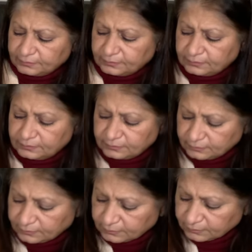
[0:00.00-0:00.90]

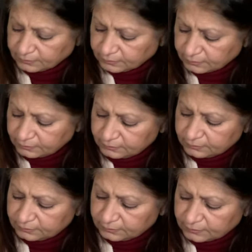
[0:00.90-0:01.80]

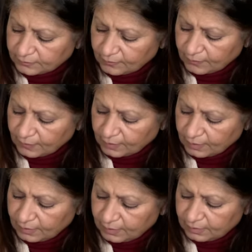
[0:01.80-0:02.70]

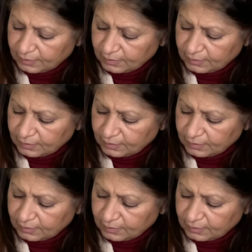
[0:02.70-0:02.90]
Nobody speaks.